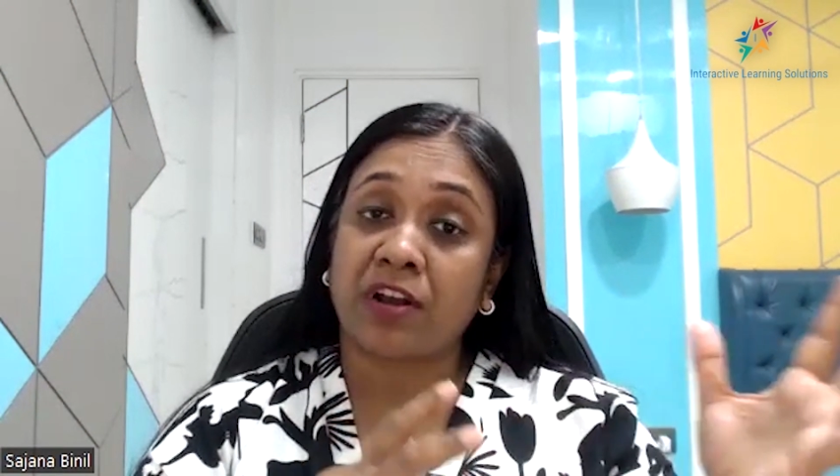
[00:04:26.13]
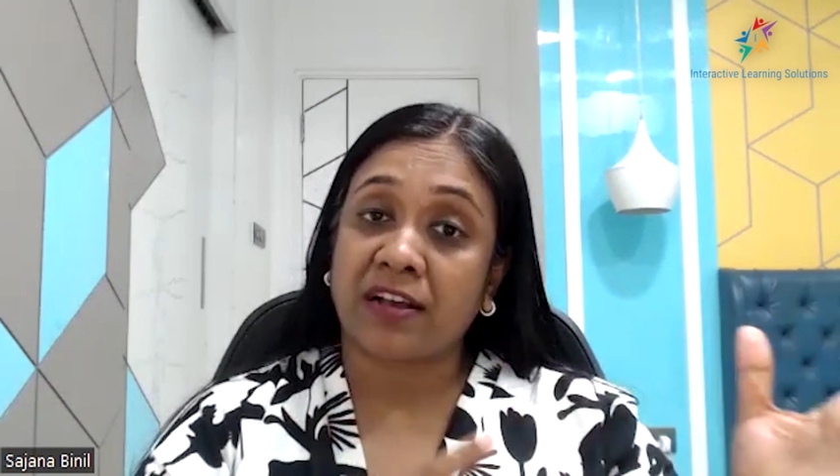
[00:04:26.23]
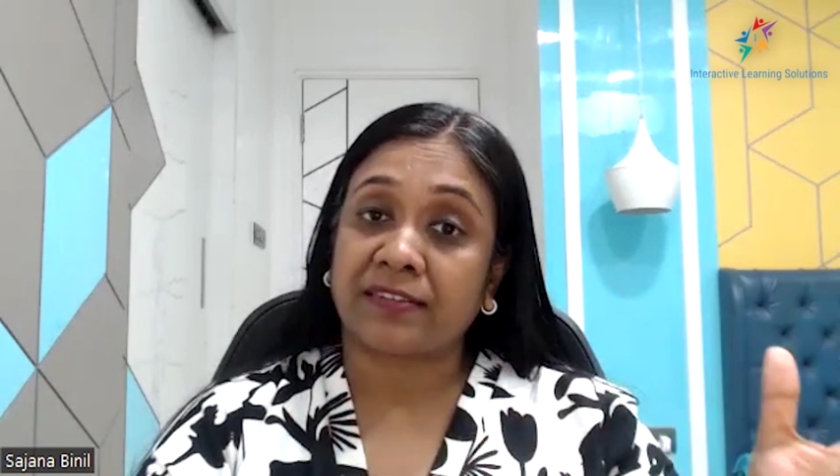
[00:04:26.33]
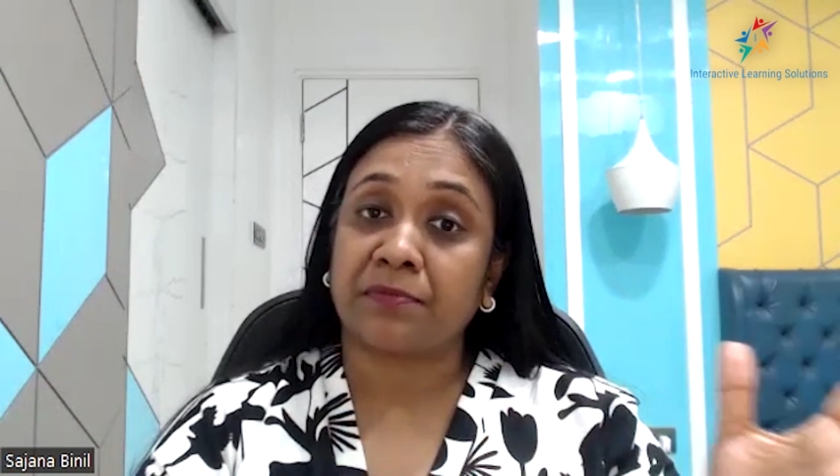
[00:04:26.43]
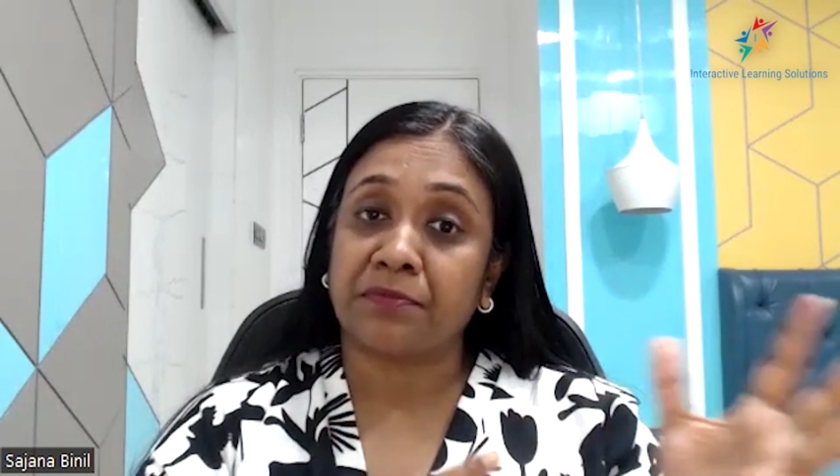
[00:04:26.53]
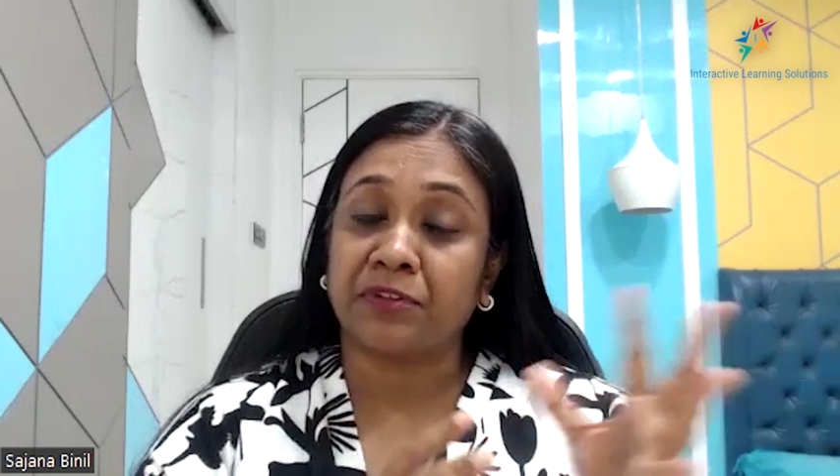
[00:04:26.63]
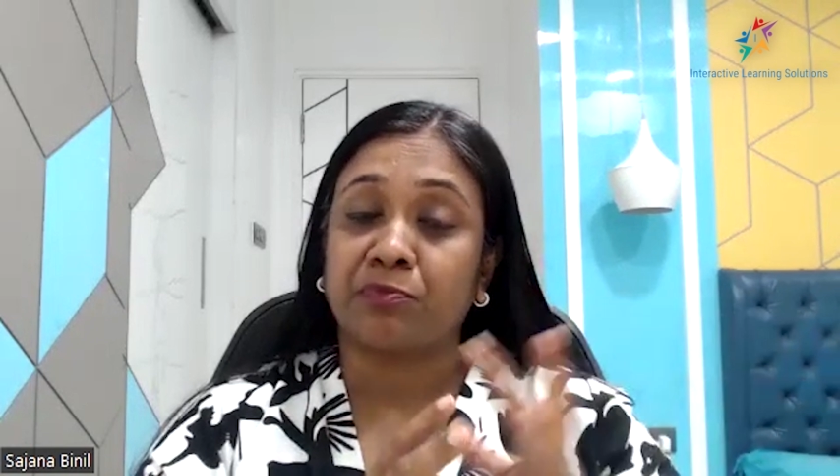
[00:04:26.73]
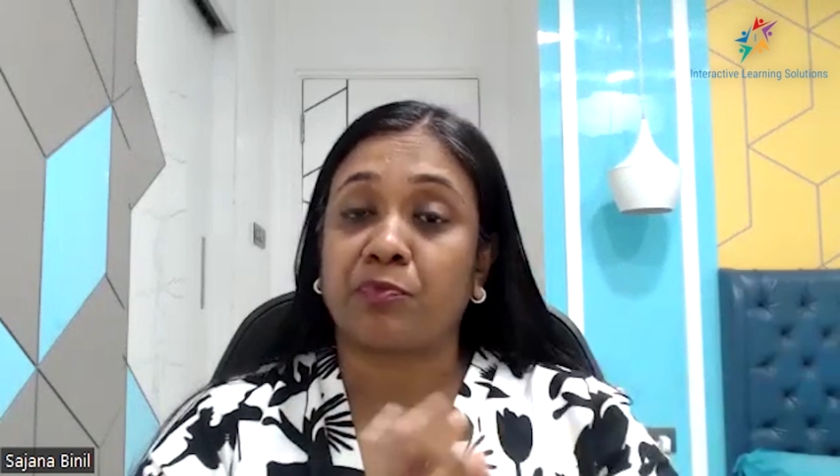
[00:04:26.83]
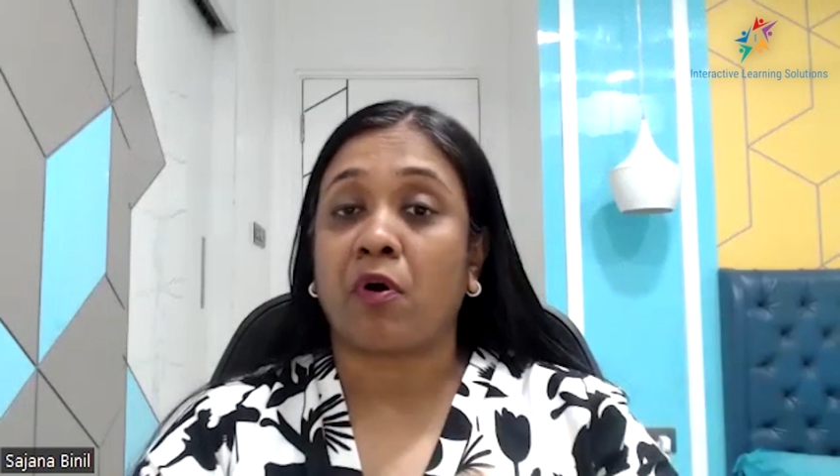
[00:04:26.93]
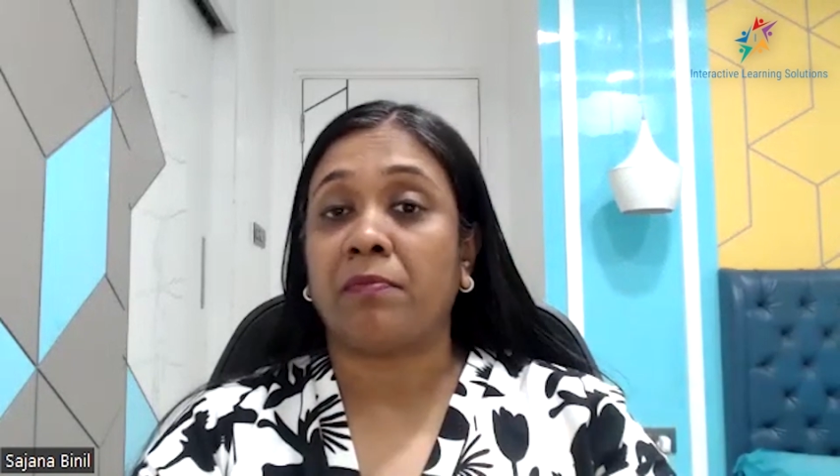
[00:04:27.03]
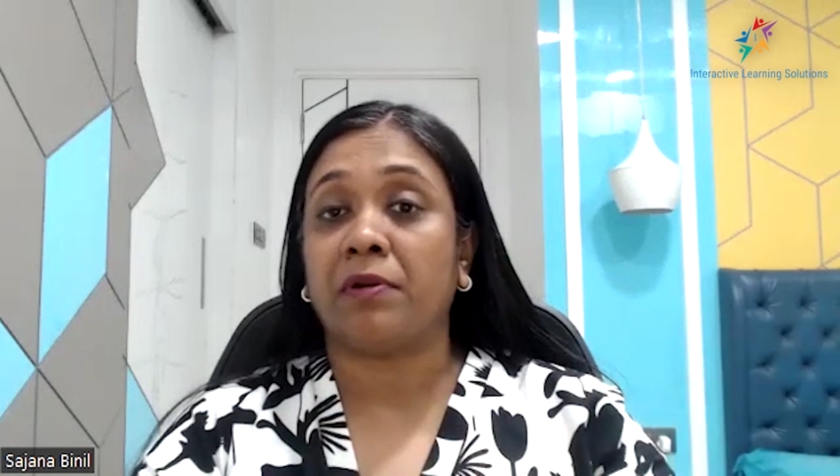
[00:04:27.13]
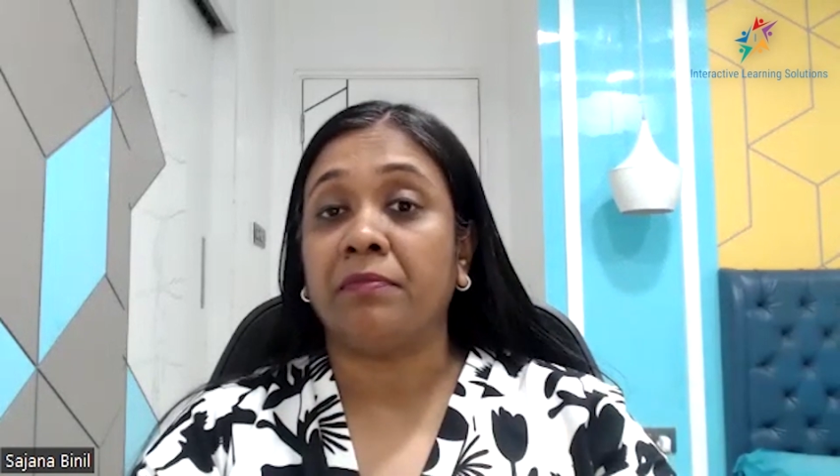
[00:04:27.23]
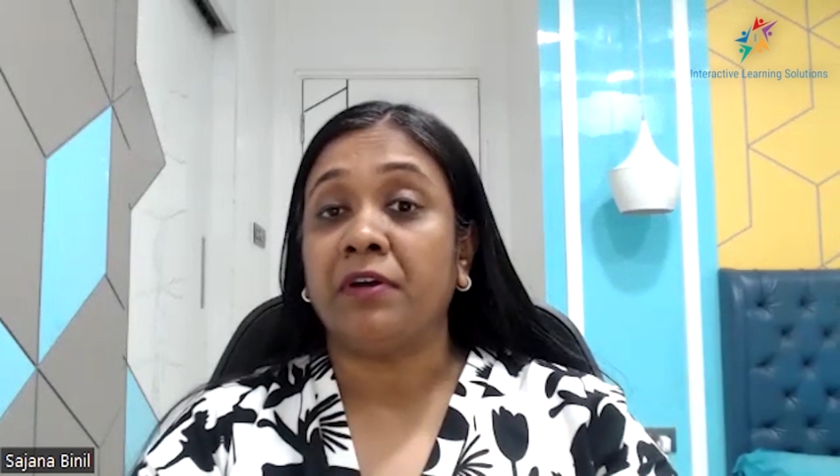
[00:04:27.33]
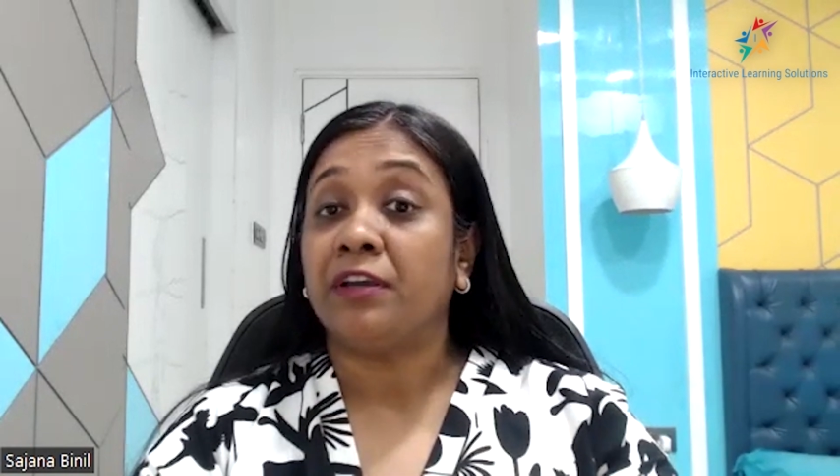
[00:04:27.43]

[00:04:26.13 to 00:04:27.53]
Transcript: customer's problem,